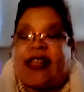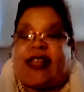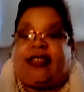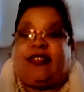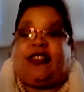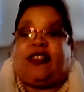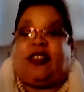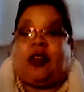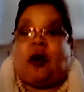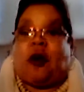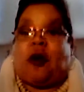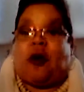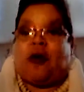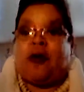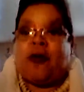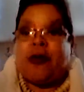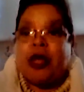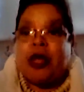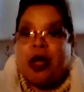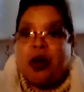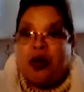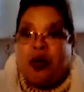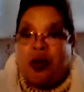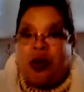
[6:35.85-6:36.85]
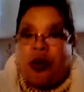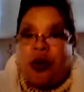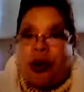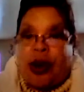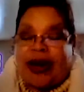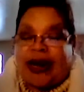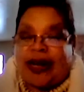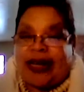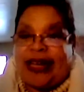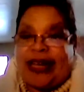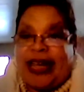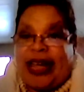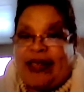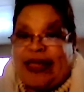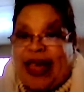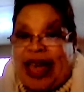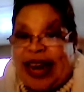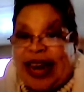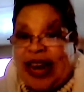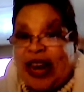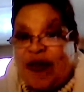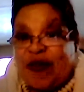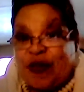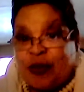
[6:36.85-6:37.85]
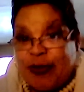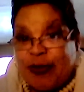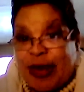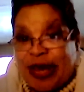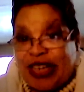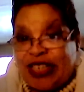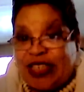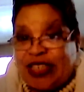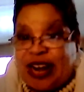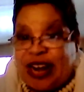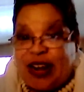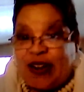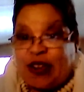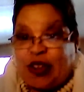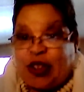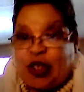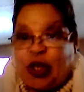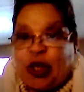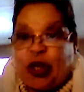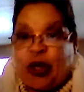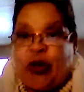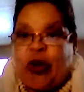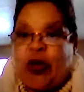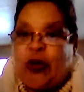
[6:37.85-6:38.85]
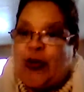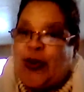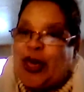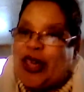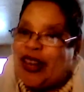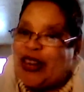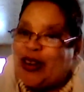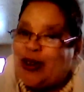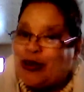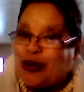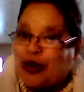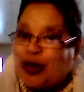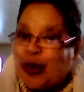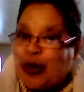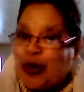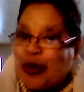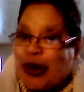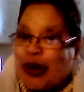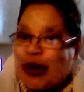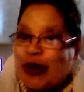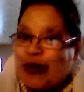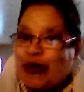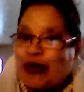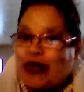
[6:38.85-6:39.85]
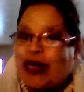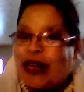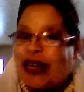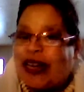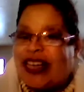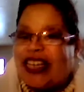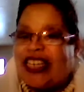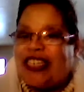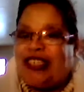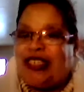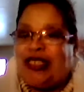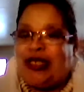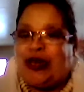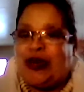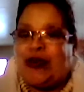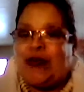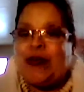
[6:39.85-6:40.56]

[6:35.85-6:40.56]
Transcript: and so we want to get that information out to you. You may know someone who's looking